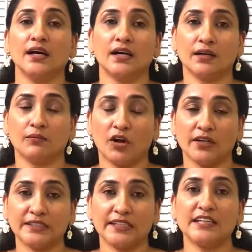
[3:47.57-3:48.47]
um,
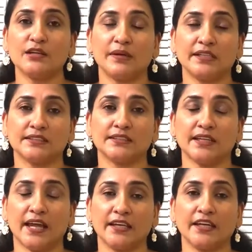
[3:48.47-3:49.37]
on a daily
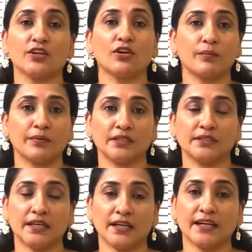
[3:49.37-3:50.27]
basis and
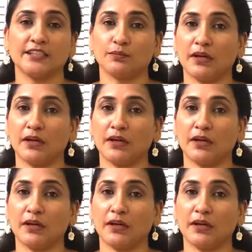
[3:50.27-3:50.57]
incorporate that as